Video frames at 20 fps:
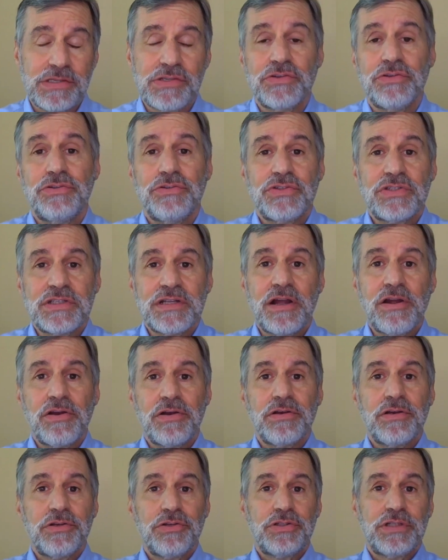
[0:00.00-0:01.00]
So you
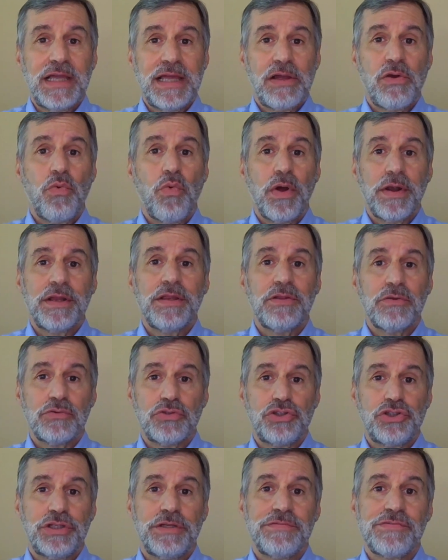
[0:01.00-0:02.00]
take one of those
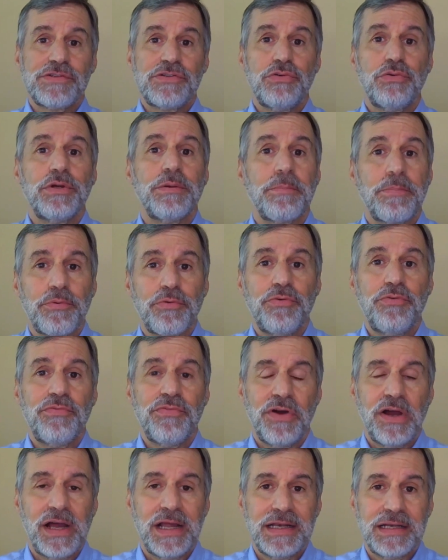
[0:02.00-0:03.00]
shifts to improve
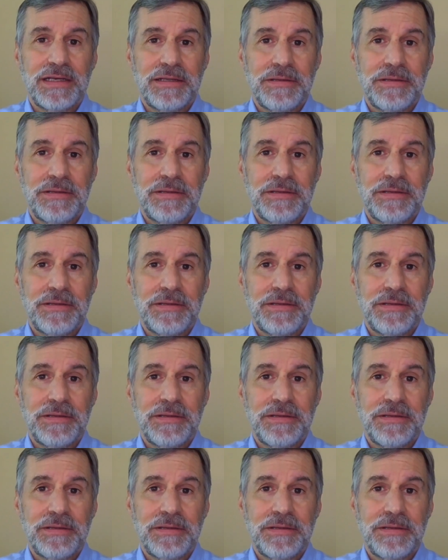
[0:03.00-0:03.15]
on.